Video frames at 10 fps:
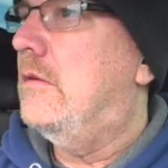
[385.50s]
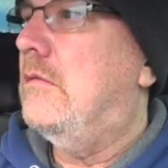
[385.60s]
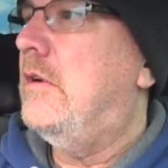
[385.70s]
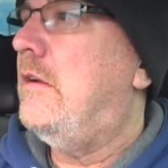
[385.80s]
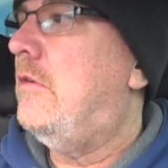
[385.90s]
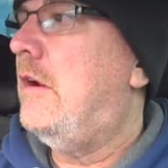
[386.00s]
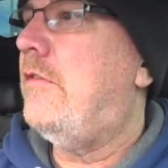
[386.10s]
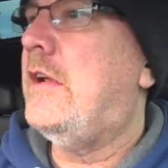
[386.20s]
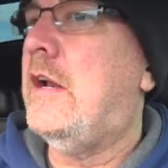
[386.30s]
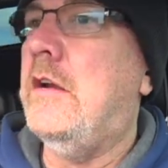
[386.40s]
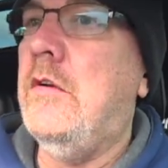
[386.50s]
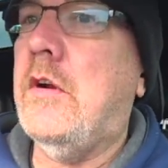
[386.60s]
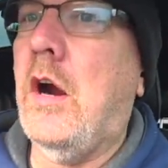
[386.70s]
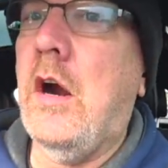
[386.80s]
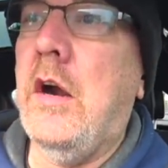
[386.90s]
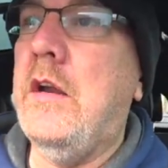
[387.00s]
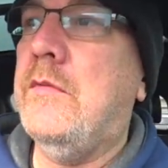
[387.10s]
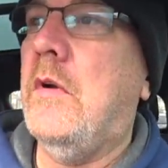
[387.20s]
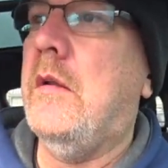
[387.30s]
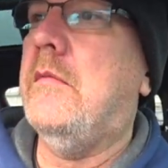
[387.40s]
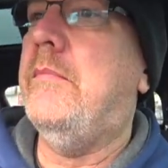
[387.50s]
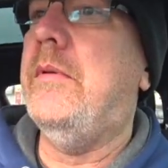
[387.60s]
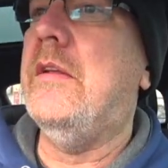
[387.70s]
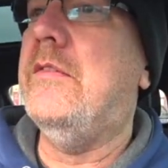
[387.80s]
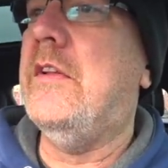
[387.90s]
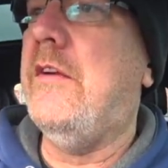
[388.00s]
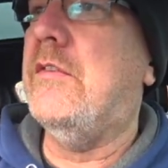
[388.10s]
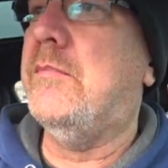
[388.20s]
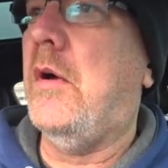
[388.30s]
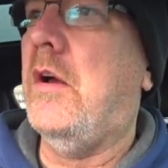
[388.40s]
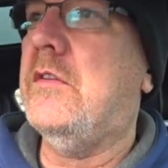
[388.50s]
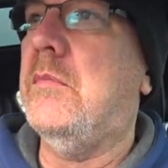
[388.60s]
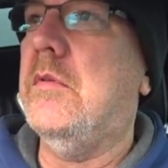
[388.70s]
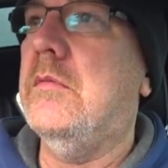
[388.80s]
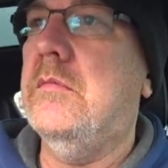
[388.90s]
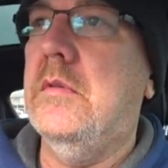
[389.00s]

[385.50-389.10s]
Whenever you get a new car, you just want it to be as safe as possible.